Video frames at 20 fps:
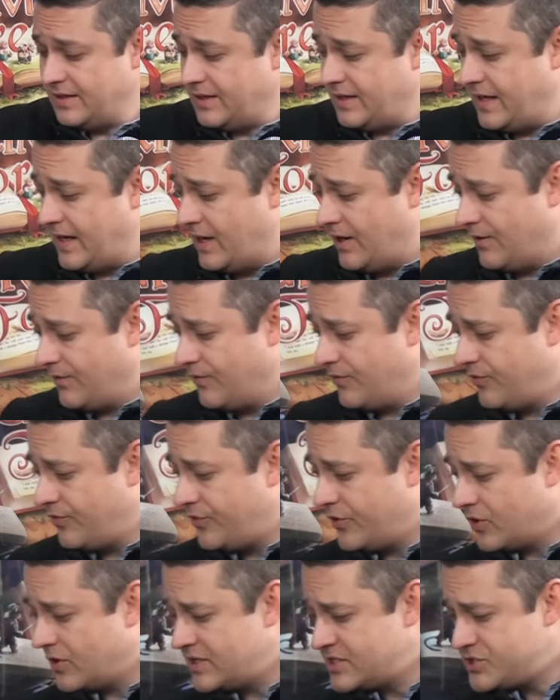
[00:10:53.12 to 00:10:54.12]
Now,
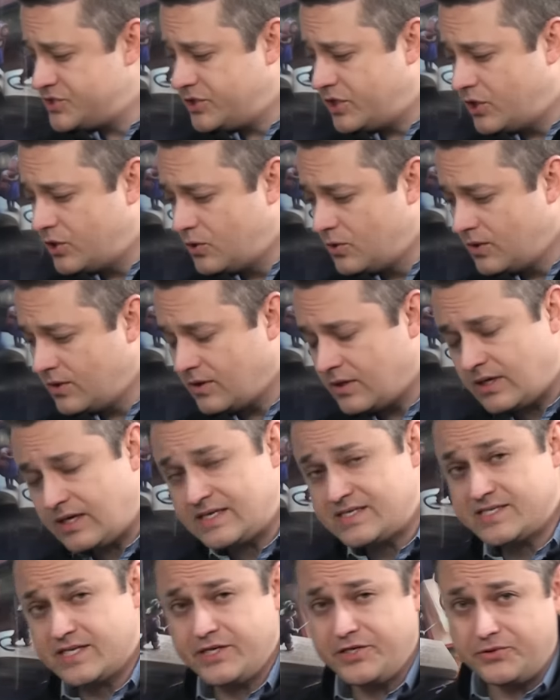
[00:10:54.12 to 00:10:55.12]
there is no, I
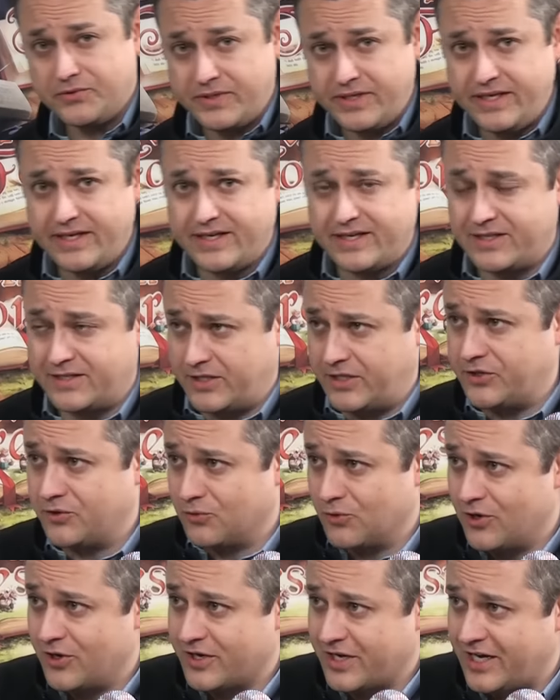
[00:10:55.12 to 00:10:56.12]
say unique in the
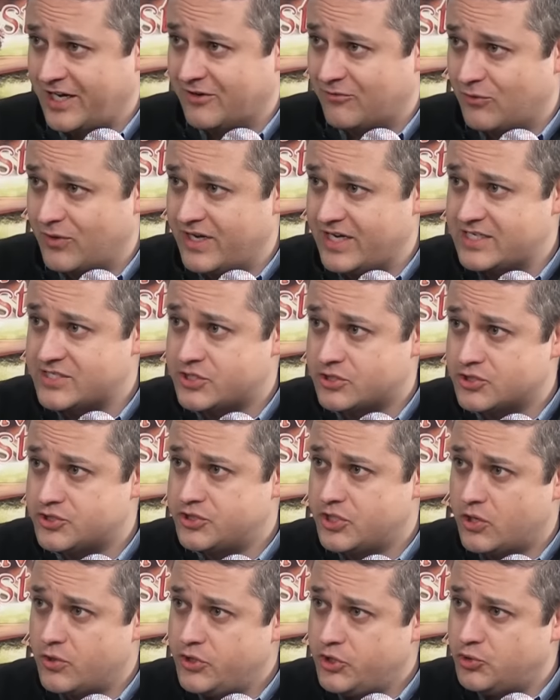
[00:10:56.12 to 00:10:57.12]
wrong kind of way, because there's
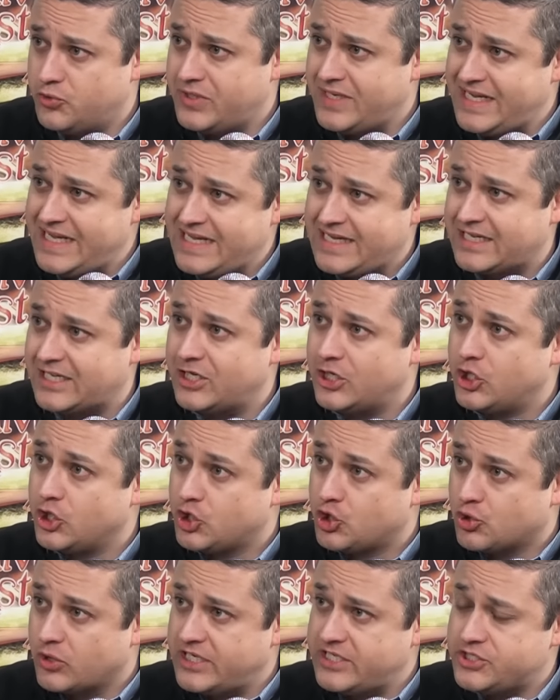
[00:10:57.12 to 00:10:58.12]
no unique
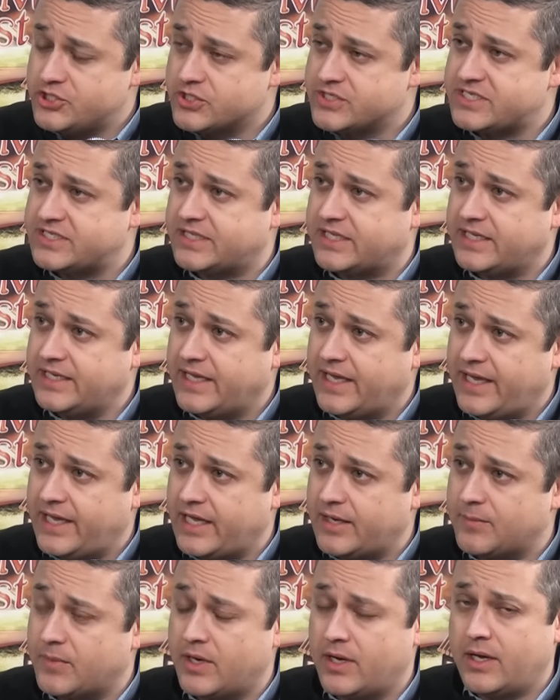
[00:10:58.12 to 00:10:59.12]
creatures in the
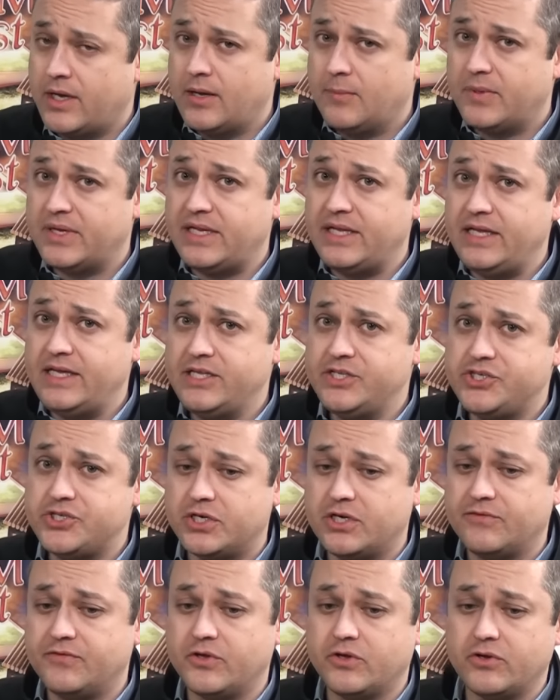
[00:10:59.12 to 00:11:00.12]
game, but each
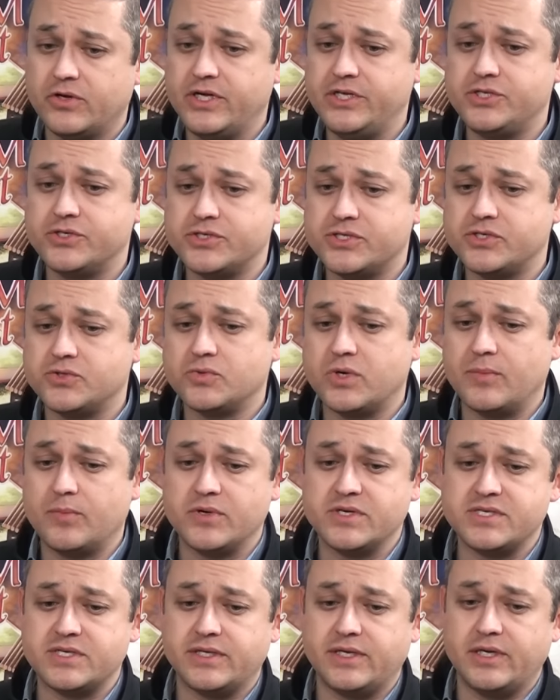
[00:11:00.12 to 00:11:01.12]
of the creatures is
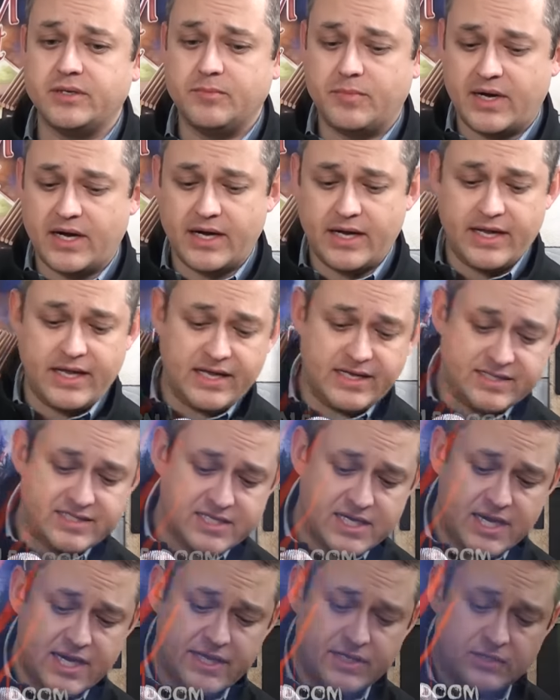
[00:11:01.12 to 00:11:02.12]
represented by a
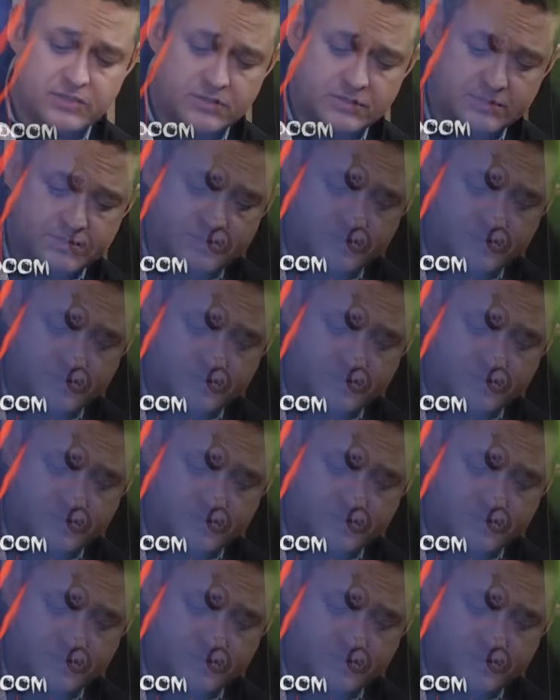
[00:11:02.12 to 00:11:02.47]
tile,